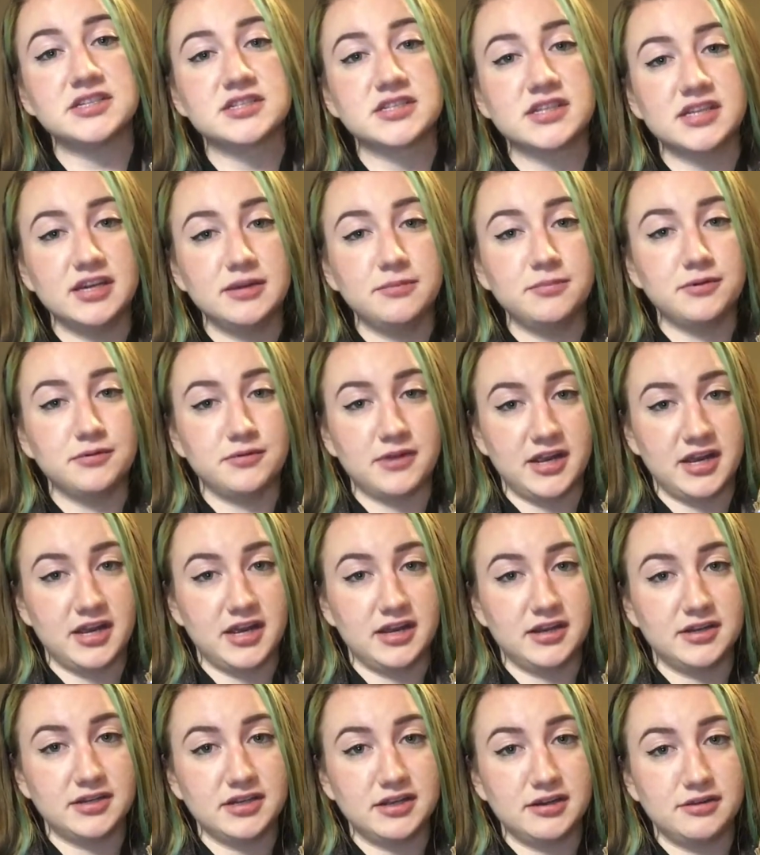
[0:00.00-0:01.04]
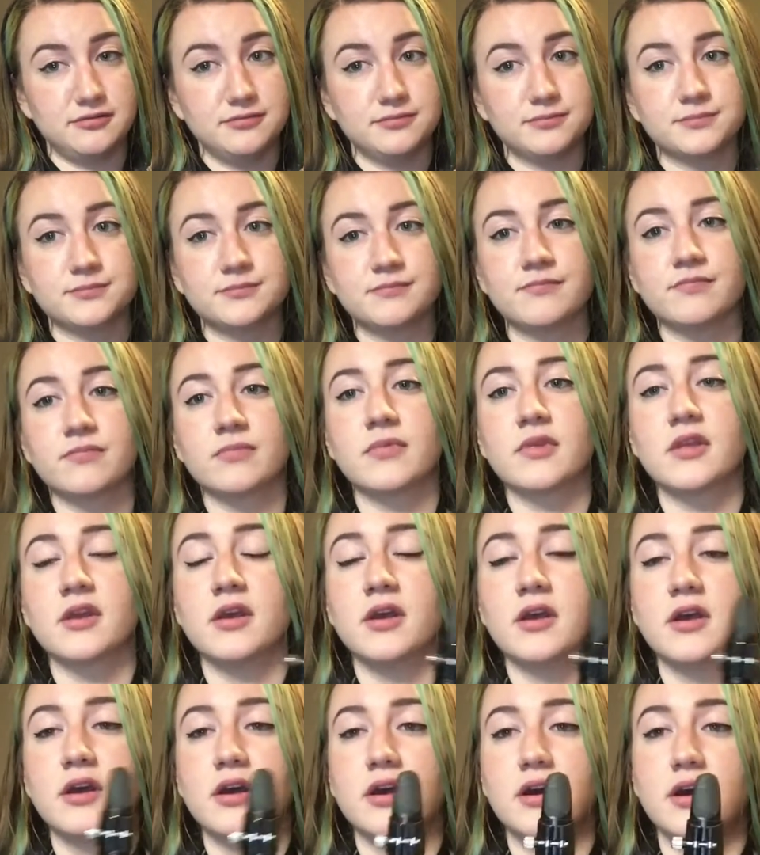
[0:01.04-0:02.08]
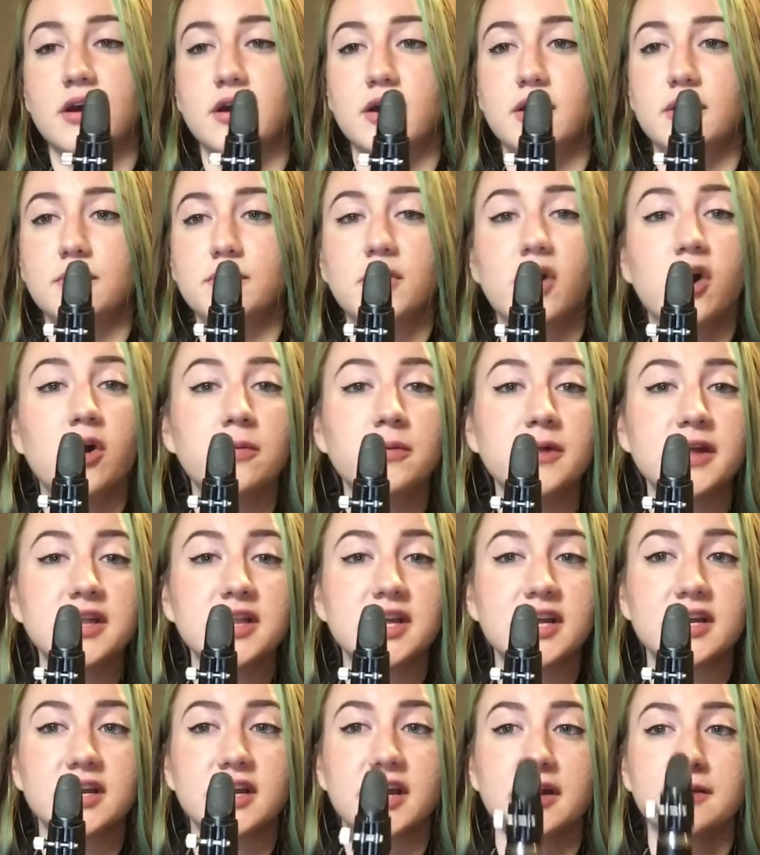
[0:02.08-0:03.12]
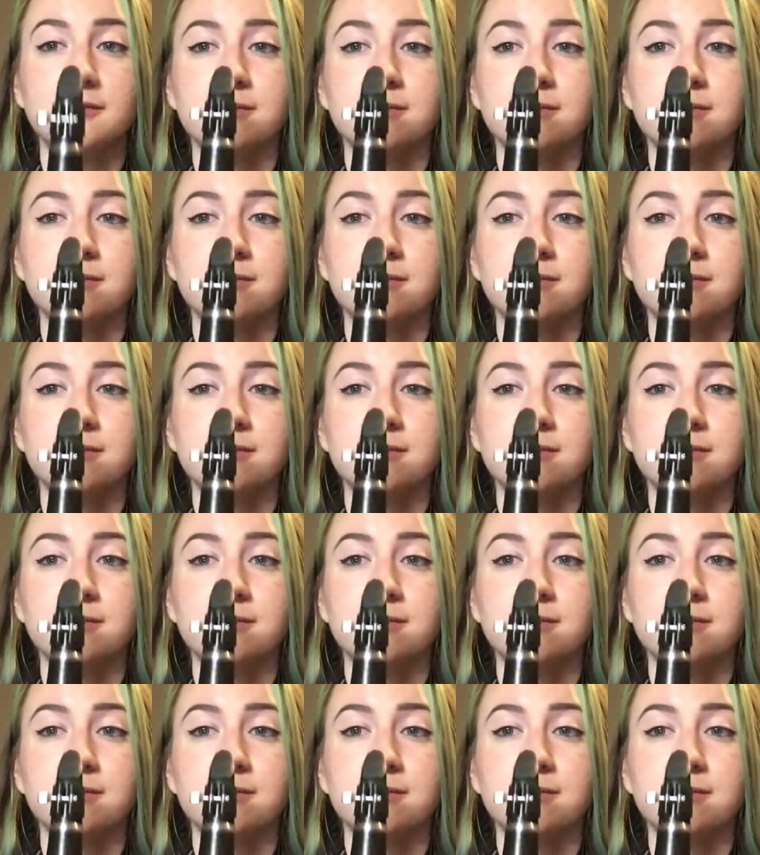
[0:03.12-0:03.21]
keep your right hand down. I'll play that again.